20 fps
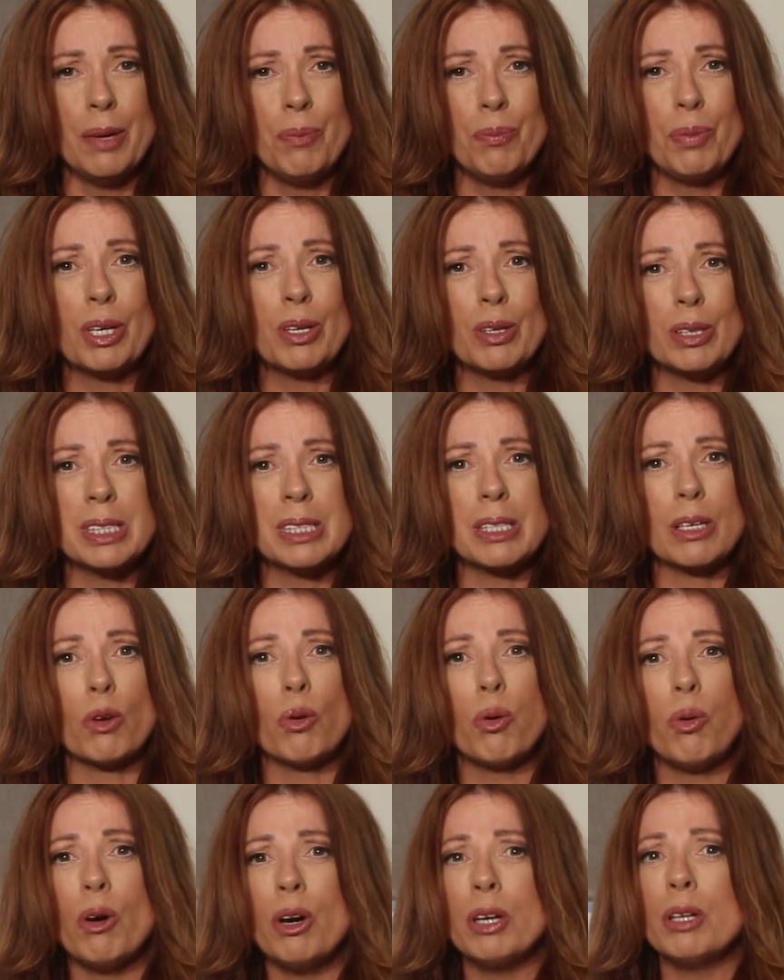because the
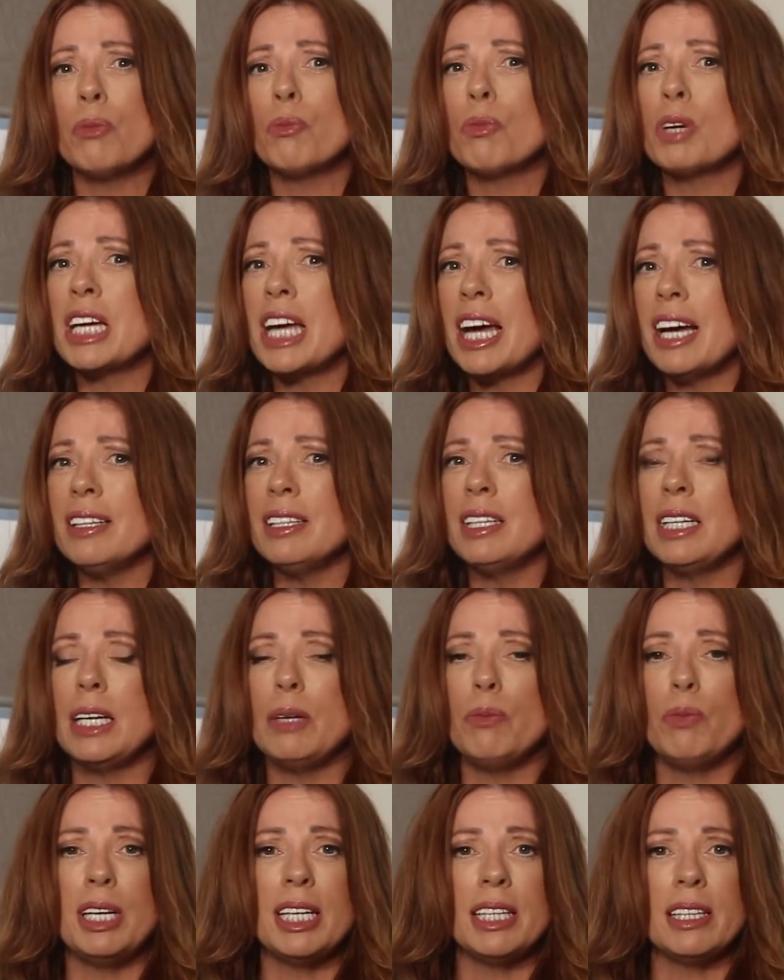quantum reality
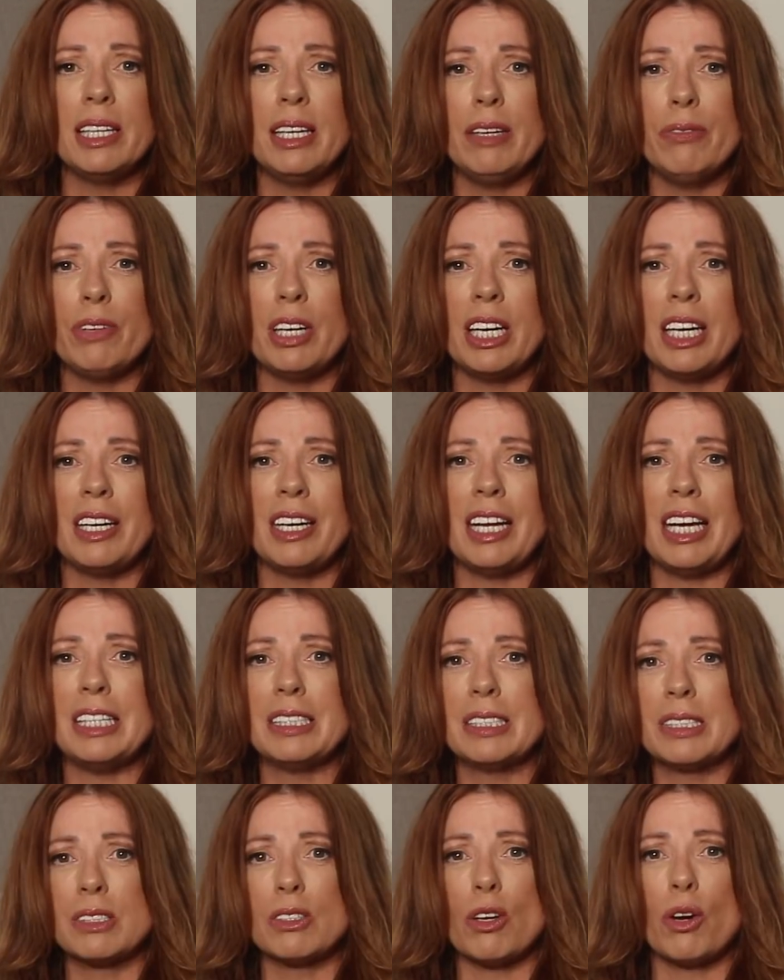we live in
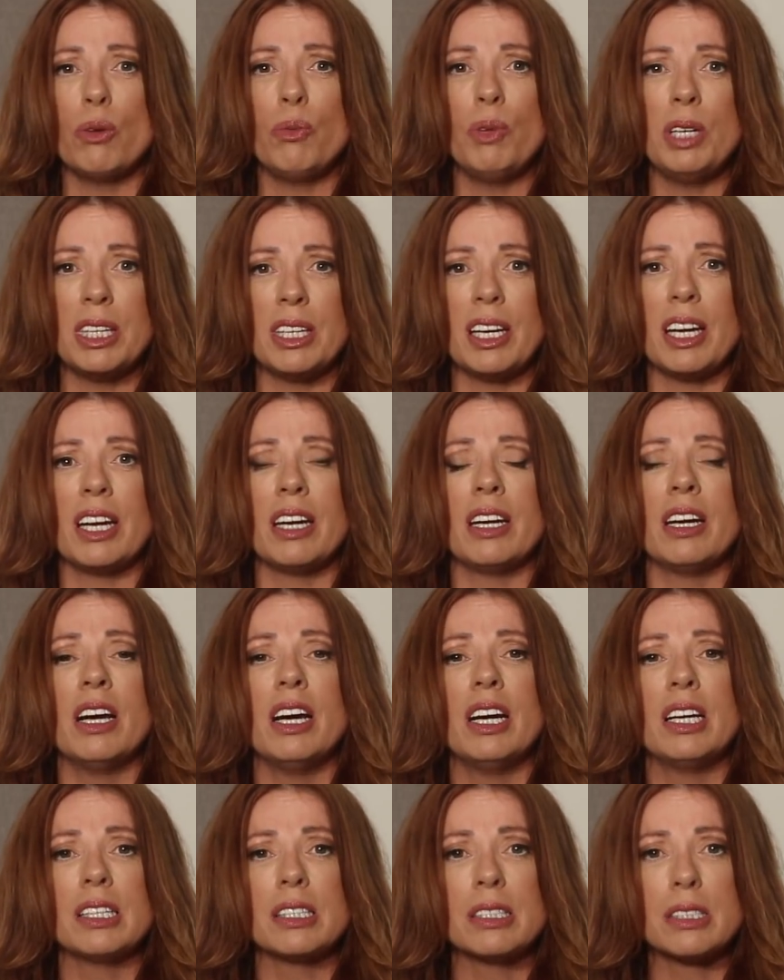is so within,
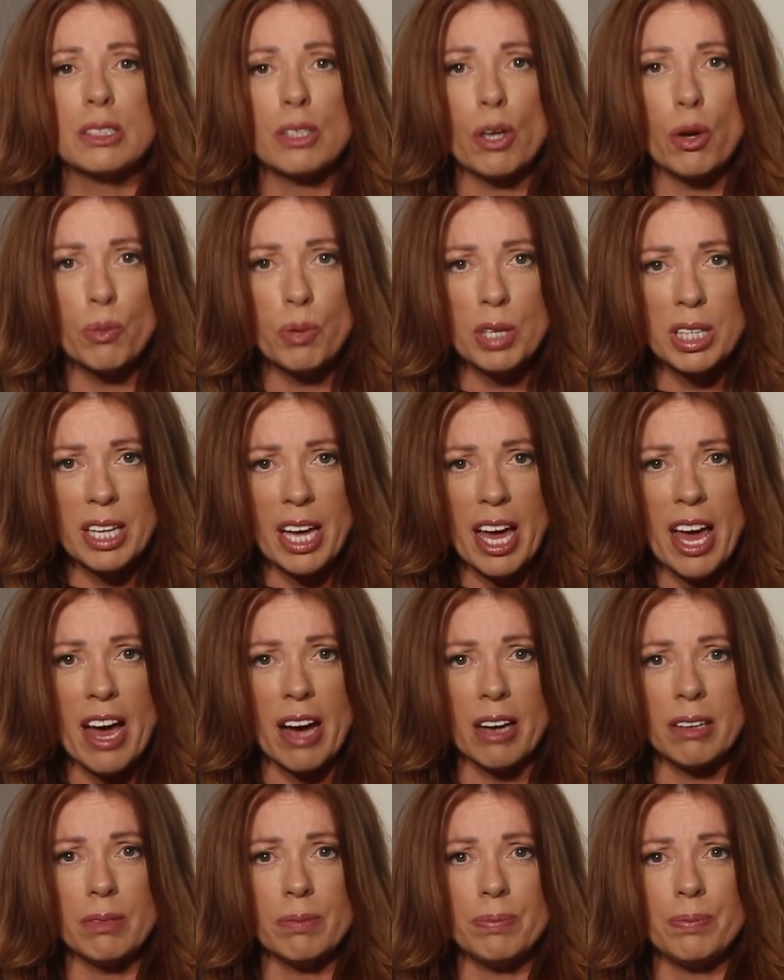so
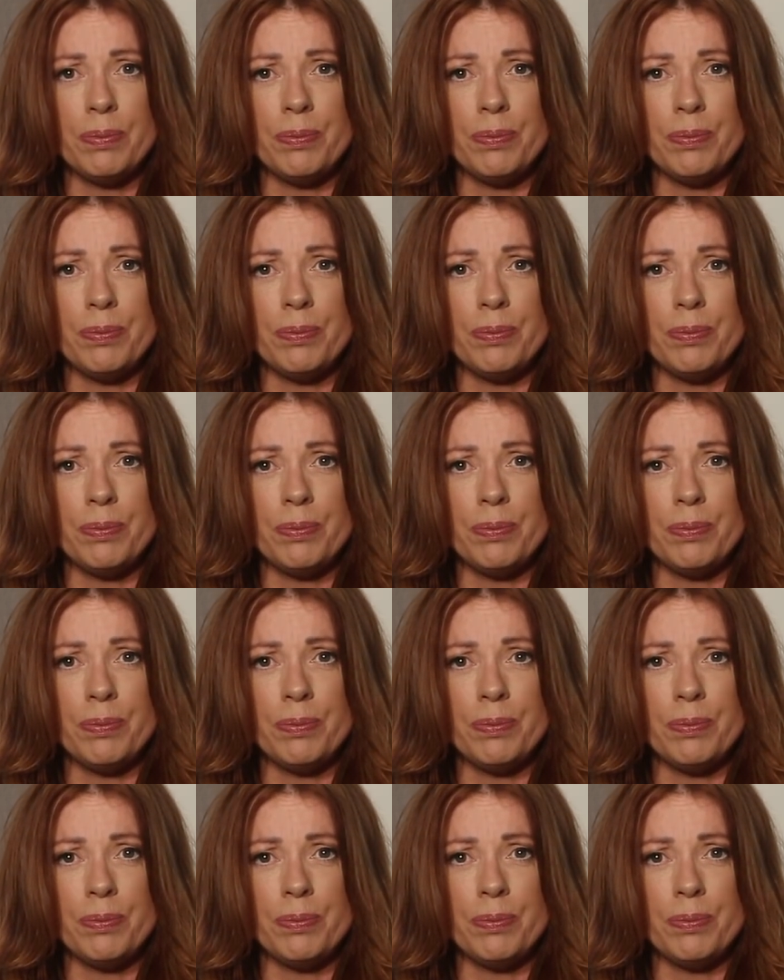without.